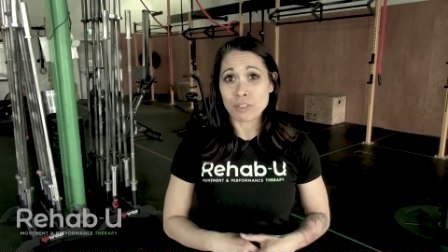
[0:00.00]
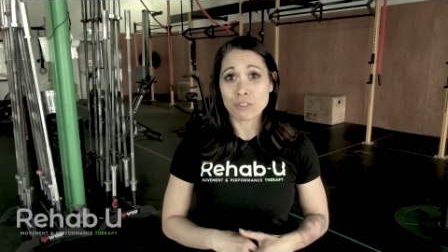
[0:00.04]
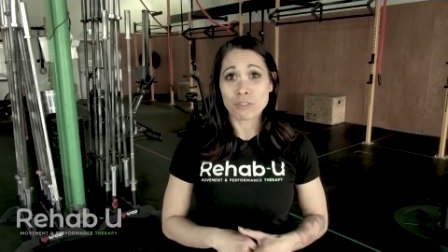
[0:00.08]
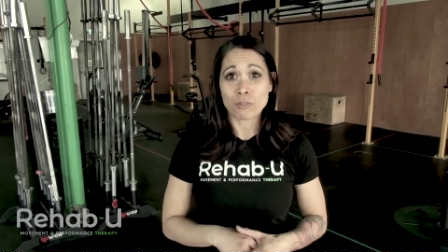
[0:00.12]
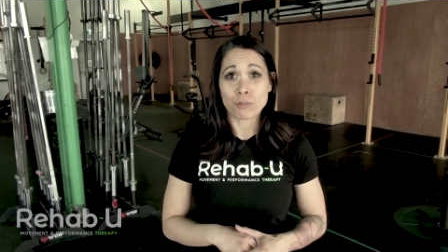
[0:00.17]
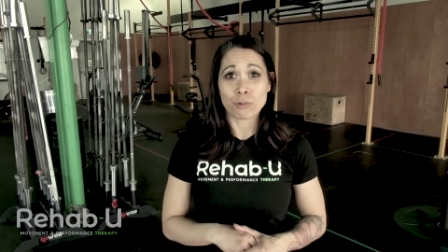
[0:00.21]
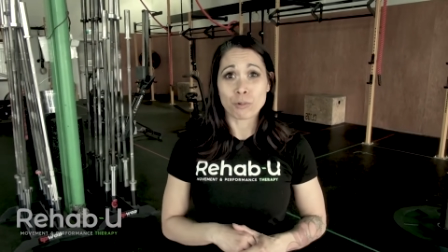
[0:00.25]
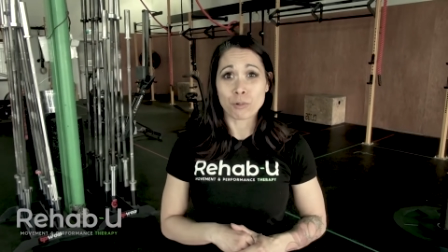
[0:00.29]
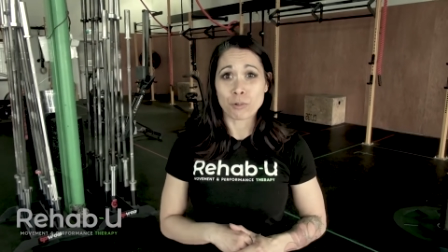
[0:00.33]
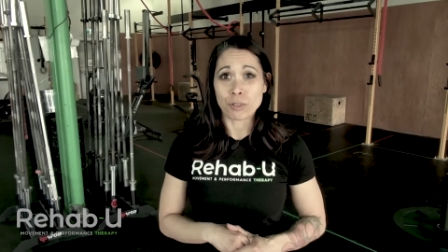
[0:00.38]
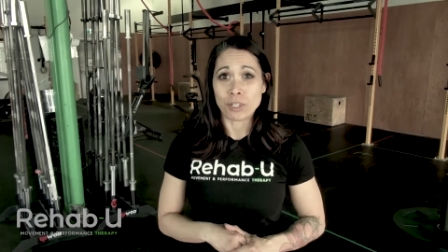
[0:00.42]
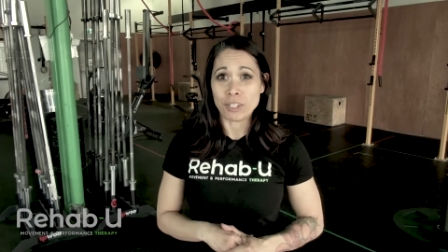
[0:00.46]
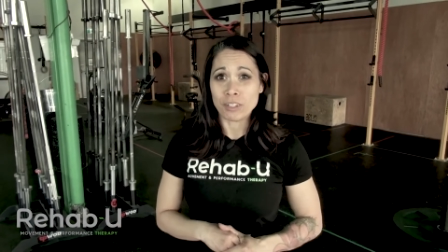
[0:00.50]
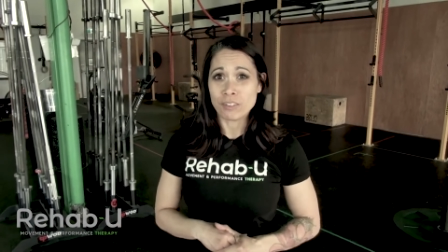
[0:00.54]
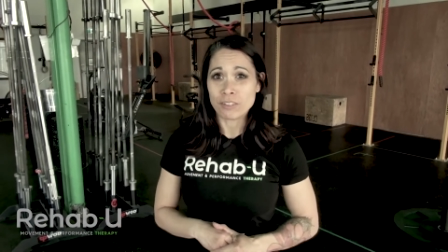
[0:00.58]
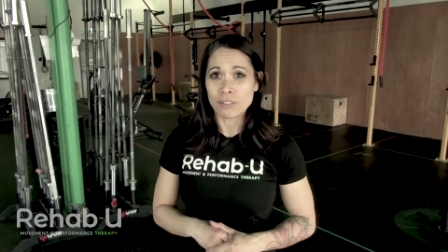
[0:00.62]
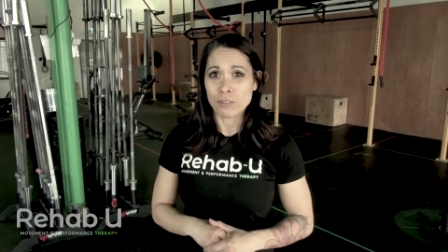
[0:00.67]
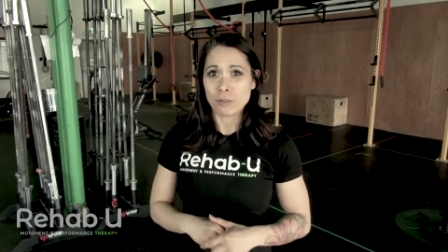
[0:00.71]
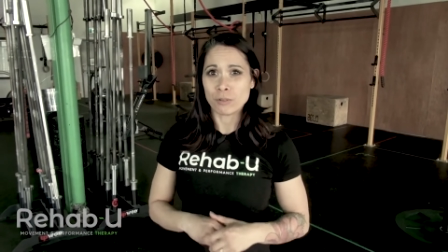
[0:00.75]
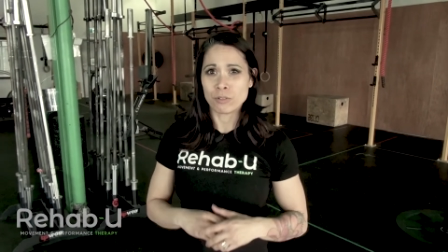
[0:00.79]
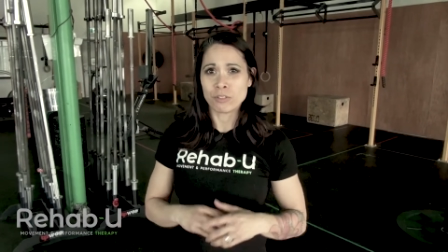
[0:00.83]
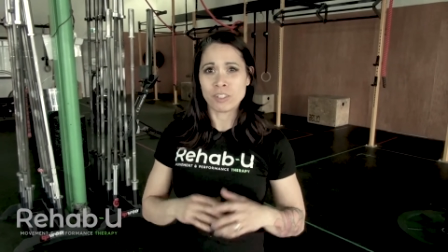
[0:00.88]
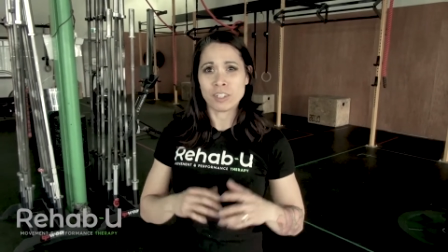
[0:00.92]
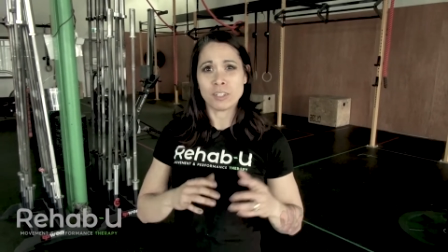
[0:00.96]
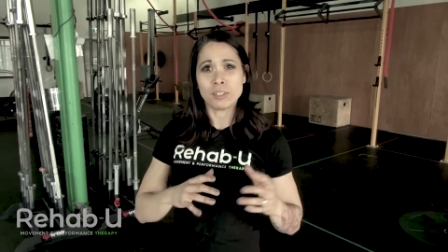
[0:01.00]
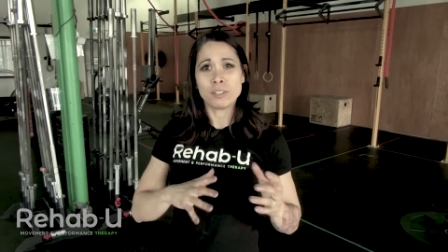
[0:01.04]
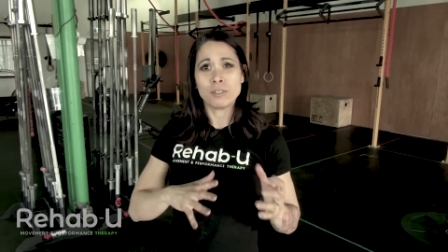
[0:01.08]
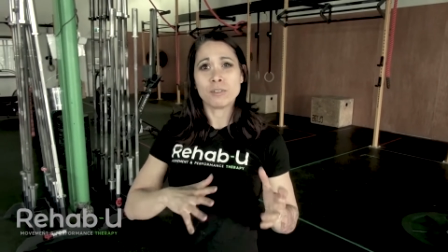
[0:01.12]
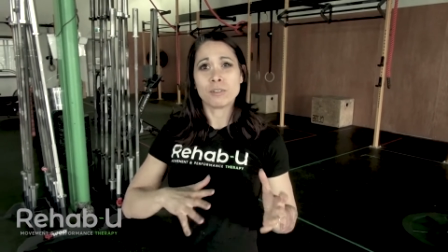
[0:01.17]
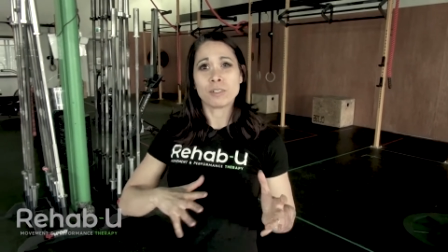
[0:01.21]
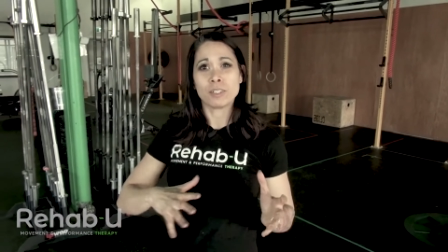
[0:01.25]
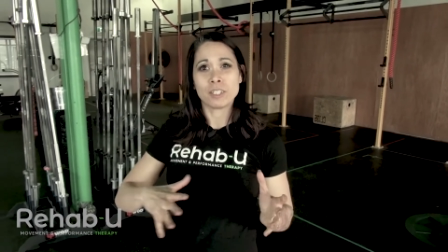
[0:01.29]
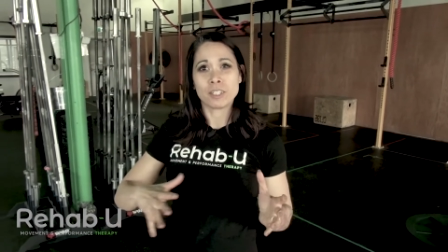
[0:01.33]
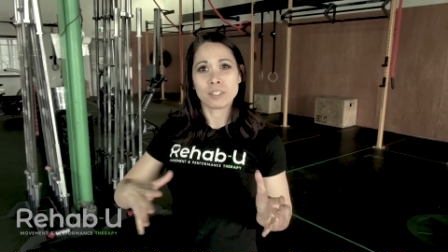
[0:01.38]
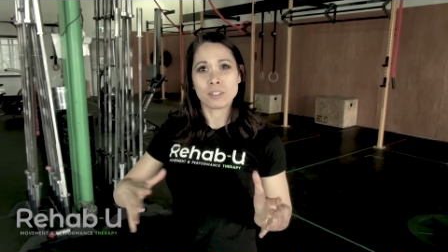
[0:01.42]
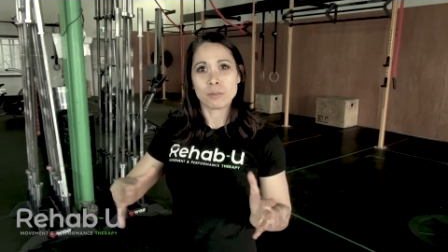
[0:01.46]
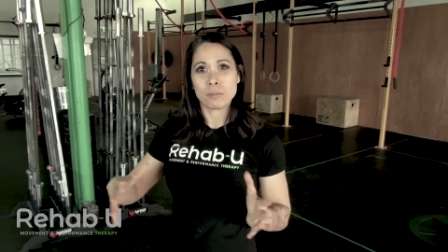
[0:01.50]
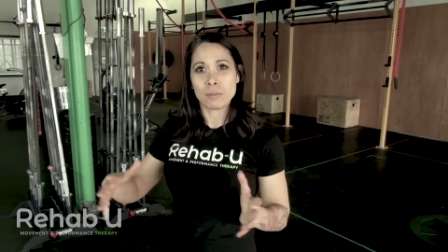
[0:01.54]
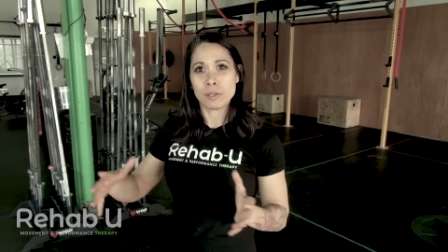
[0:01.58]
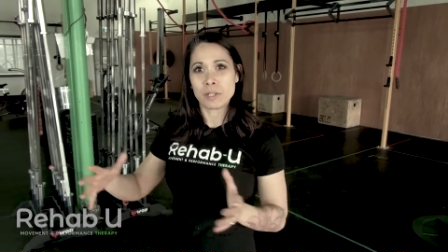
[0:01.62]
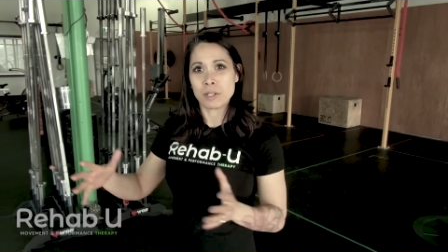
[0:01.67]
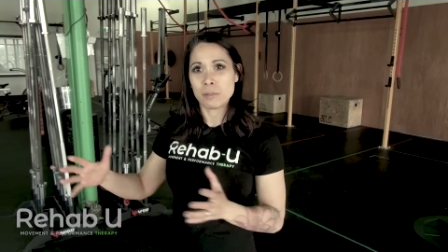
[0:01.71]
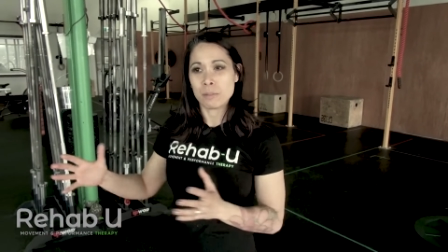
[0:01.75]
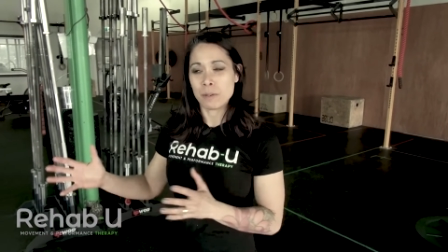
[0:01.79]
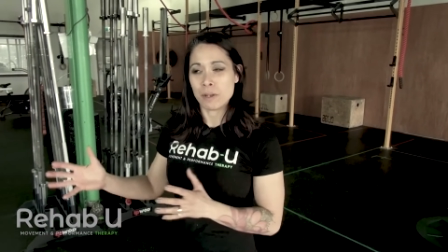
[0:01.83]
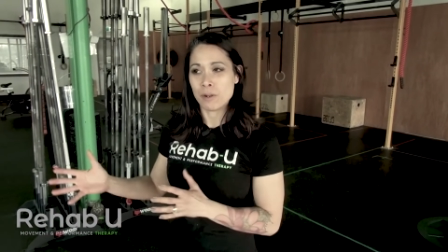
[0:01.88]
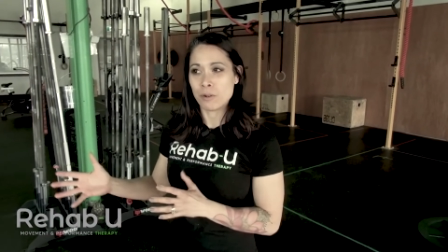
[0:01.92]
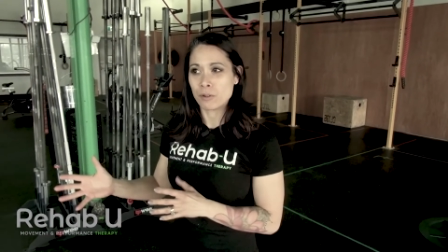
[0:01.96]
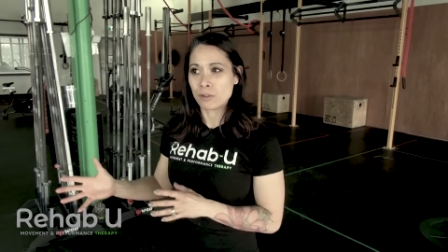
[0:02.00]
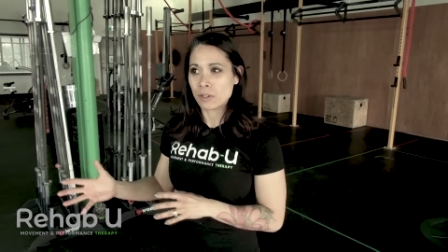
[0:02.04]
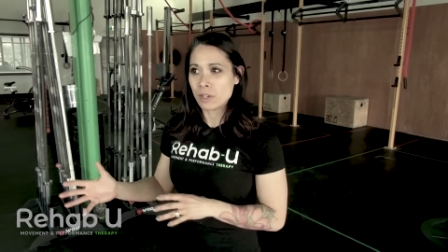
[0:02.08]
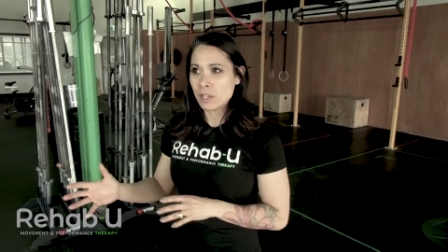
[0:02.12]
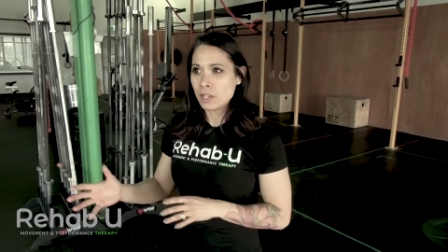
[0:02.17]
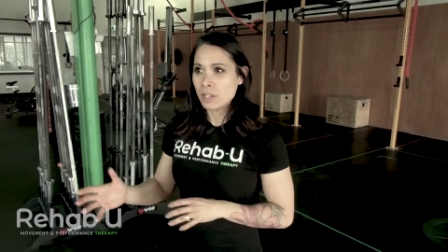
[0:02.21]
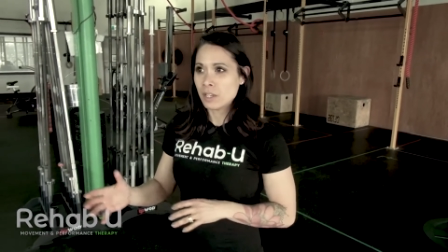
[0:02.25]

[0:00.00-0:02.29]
story. So tell you a little bit about